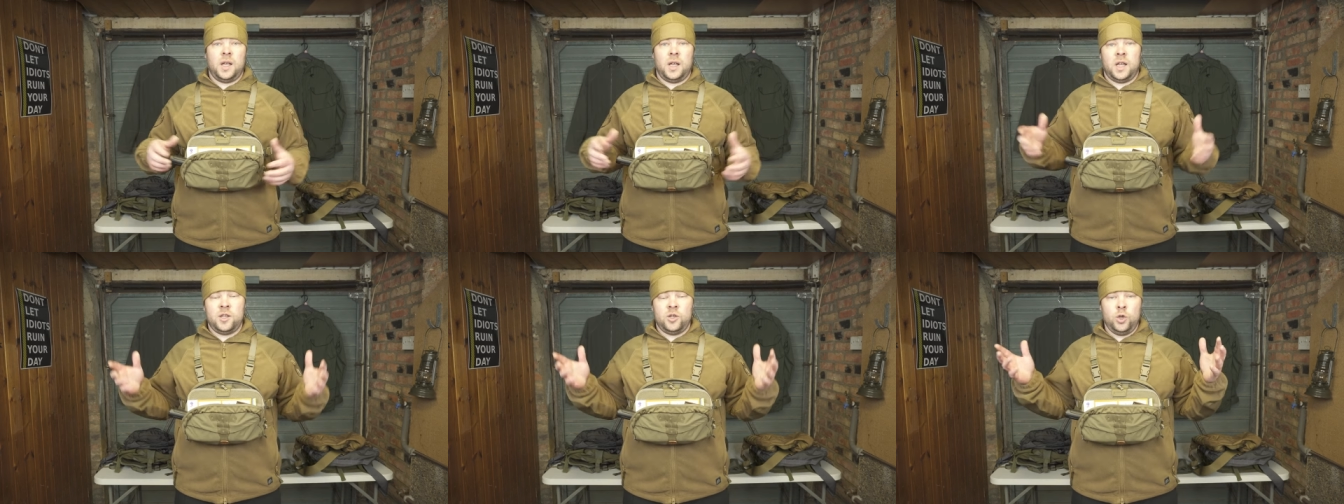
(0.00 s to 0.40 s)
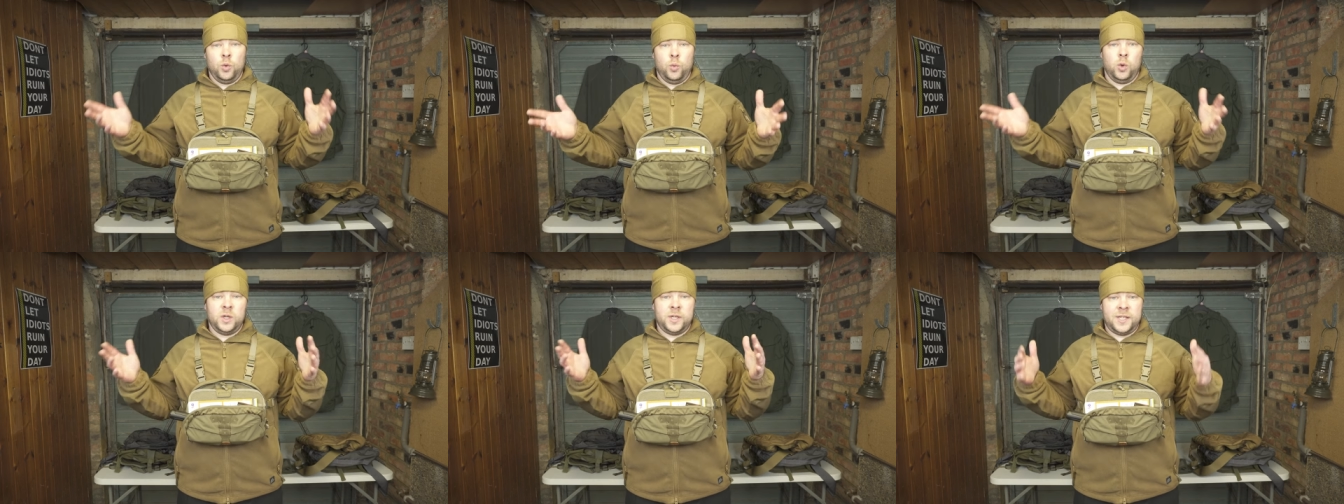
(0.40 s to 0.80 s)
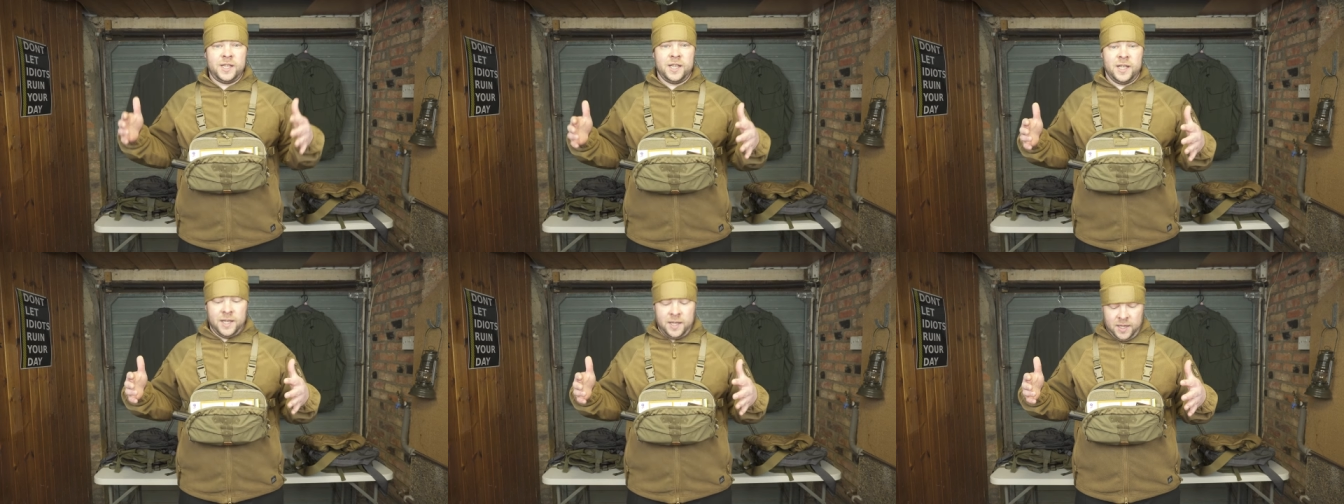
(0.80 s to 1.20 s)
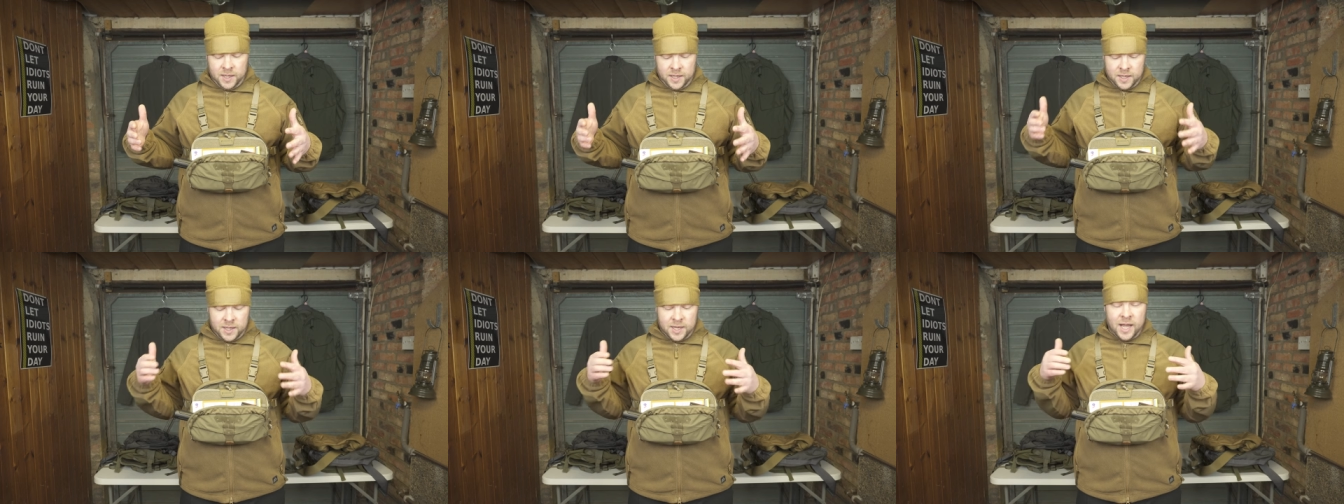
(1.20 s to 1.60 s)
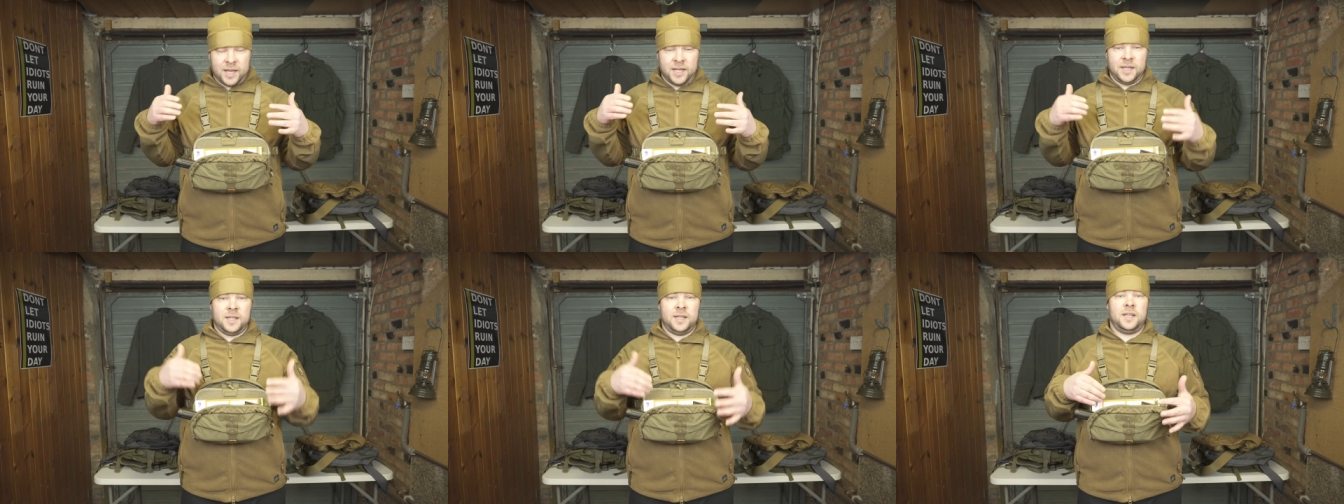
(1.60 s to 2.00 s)
and you will see that
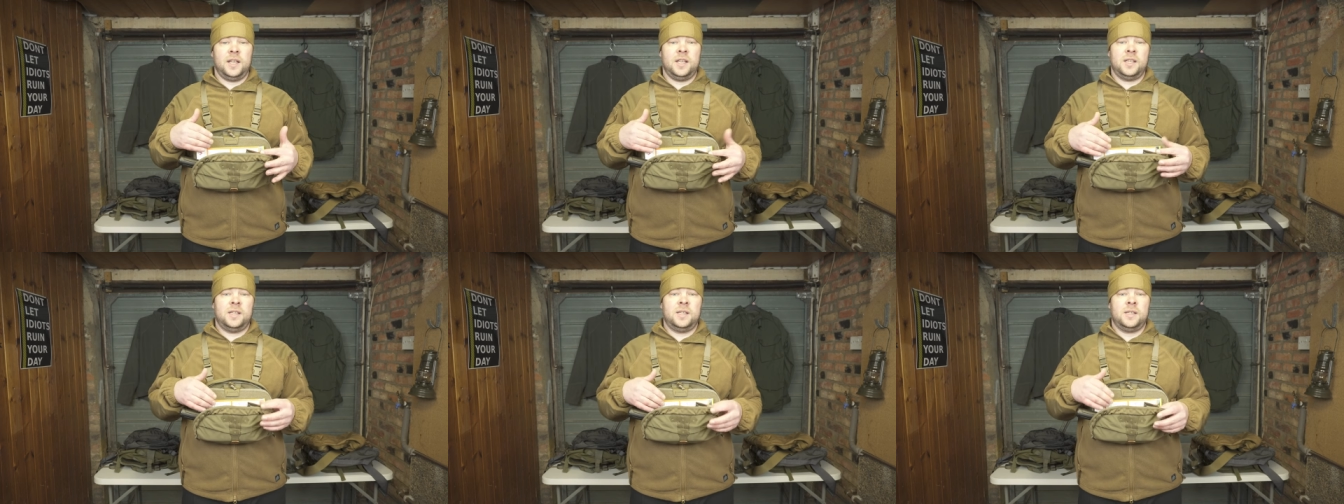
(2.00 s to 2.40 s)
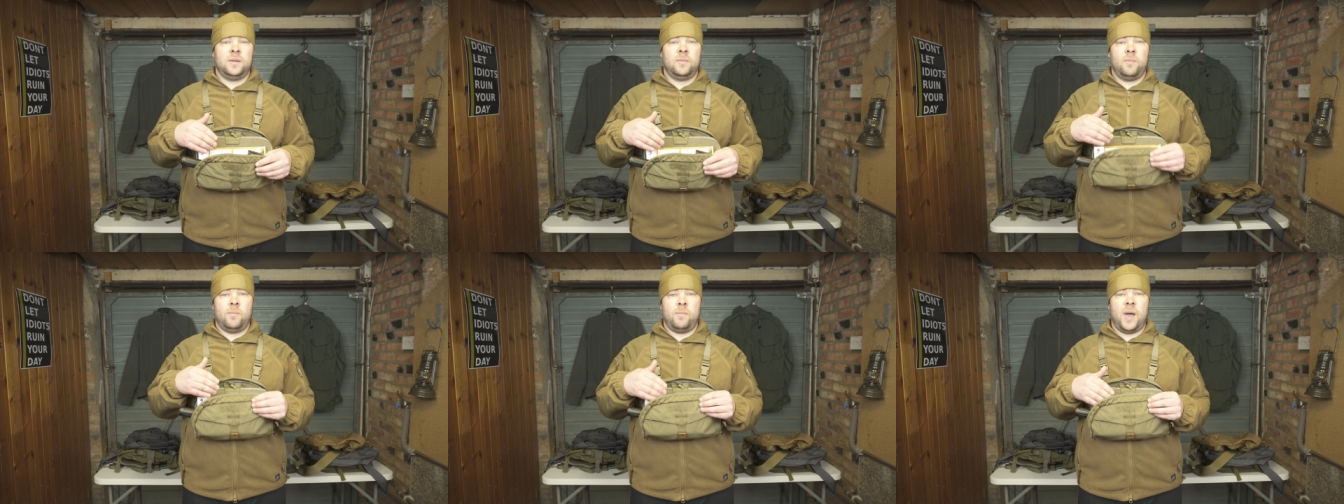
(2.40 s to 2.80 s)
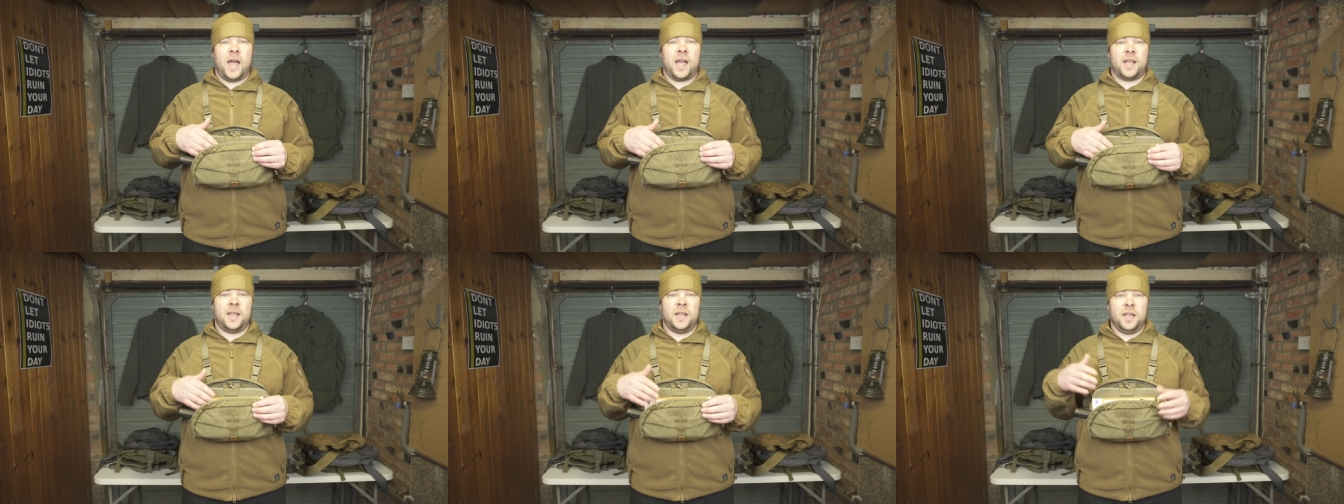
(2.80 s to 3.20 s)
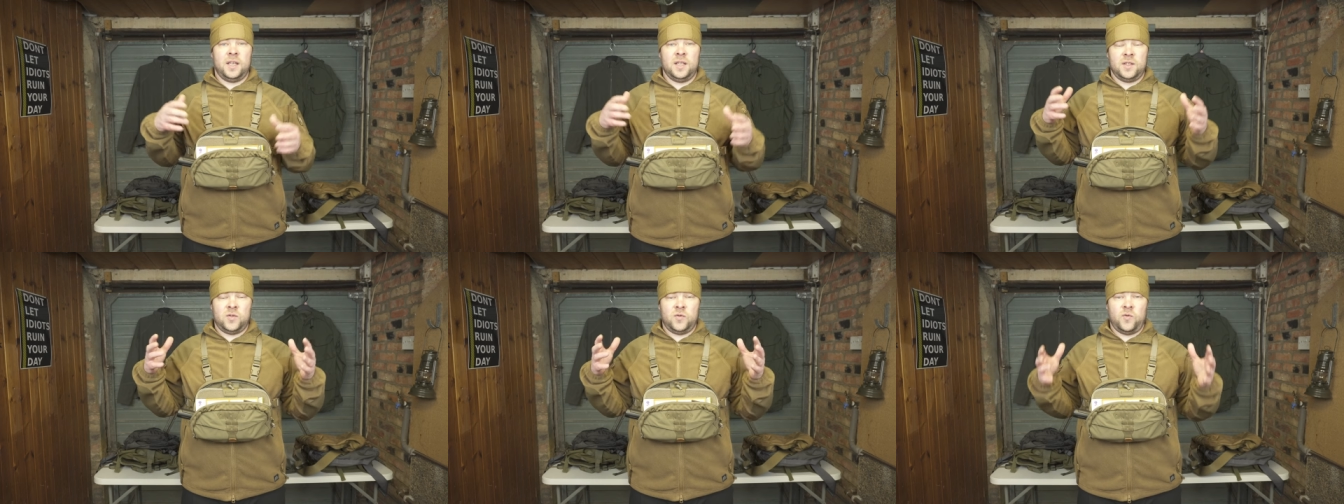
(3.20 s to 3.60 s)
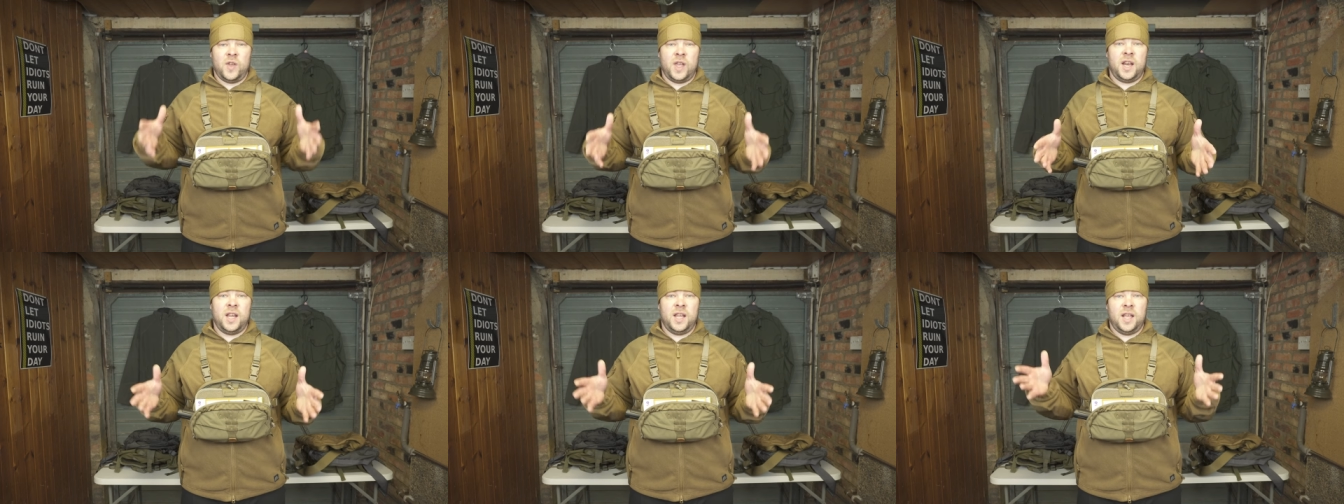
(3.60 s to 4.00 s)
this bag is
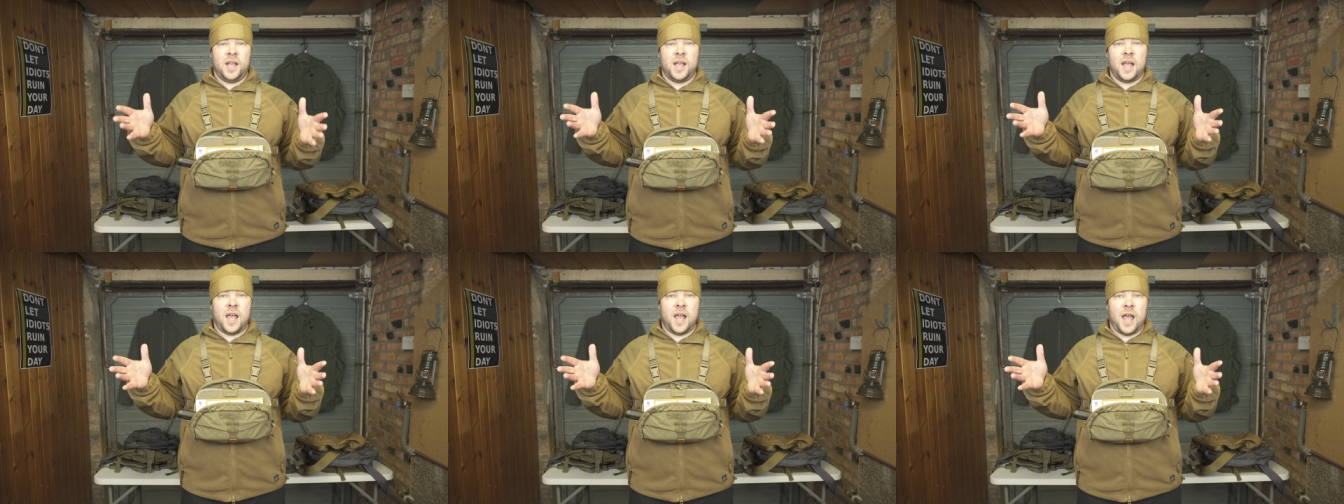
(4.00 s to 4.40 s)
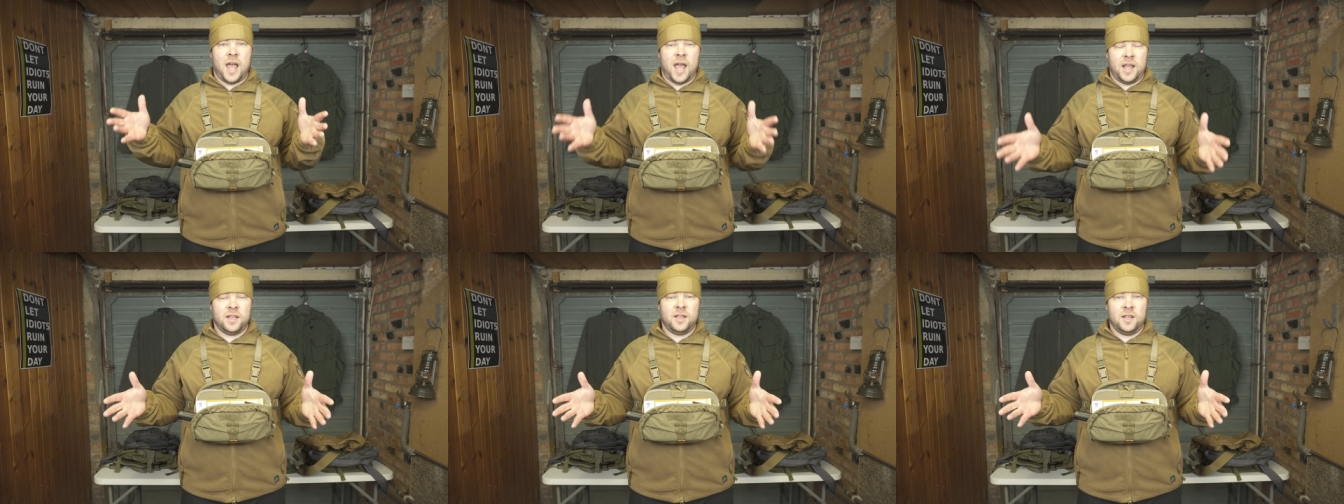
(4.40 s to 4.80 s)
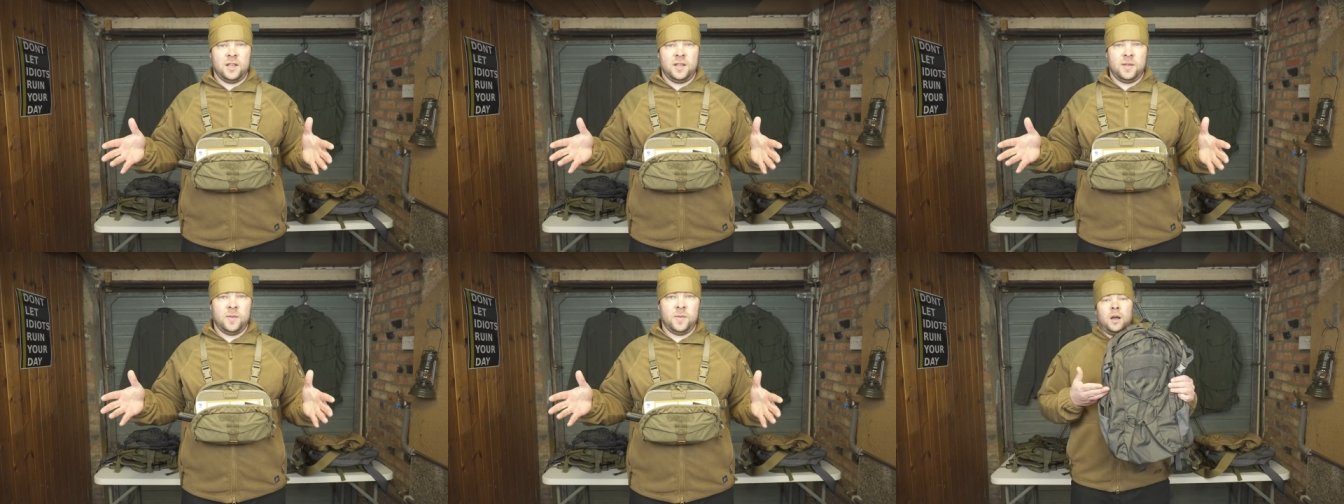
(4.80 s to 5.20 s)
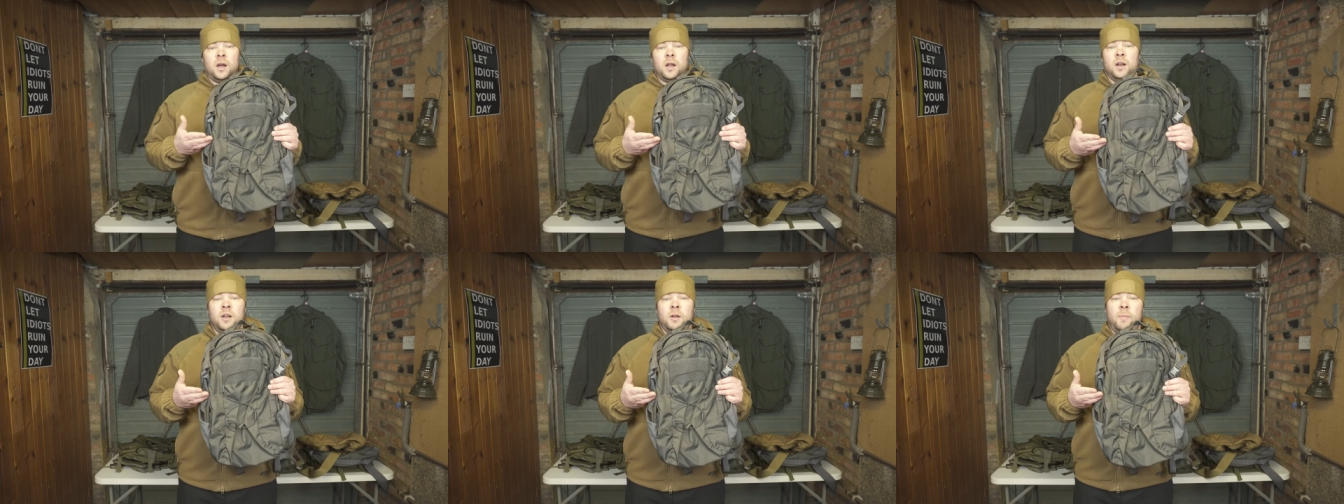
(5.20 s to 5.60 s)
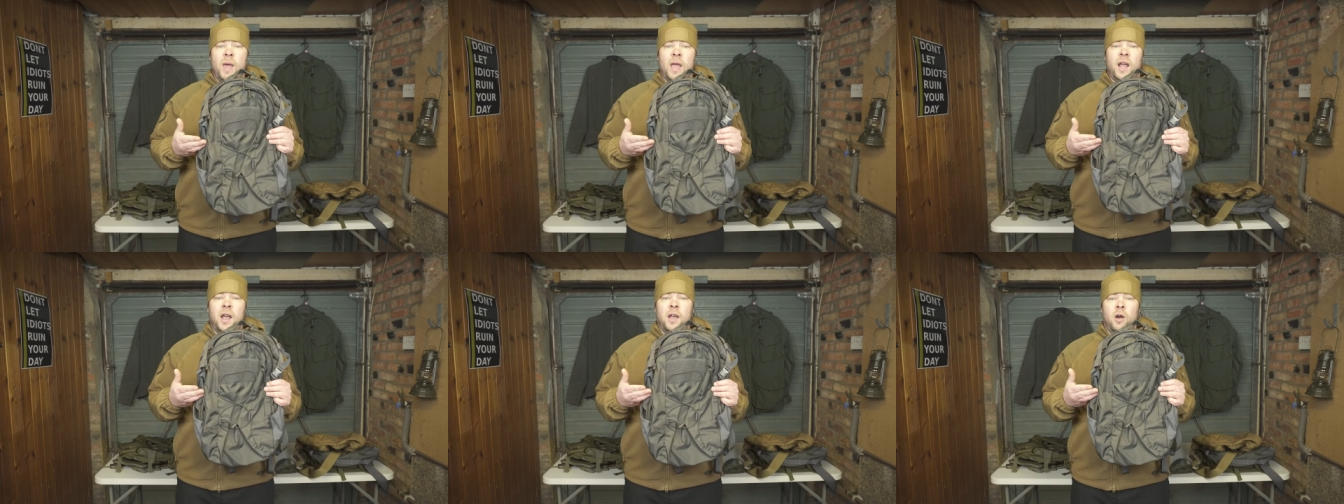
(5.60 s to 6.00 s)
very handy. Another
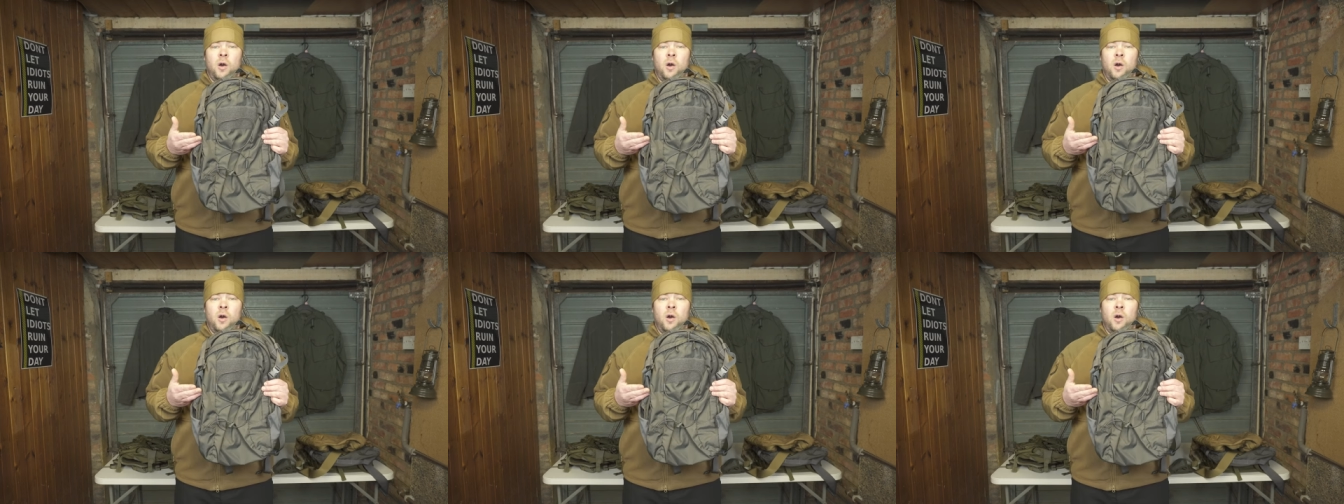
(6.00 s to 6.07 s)
bag I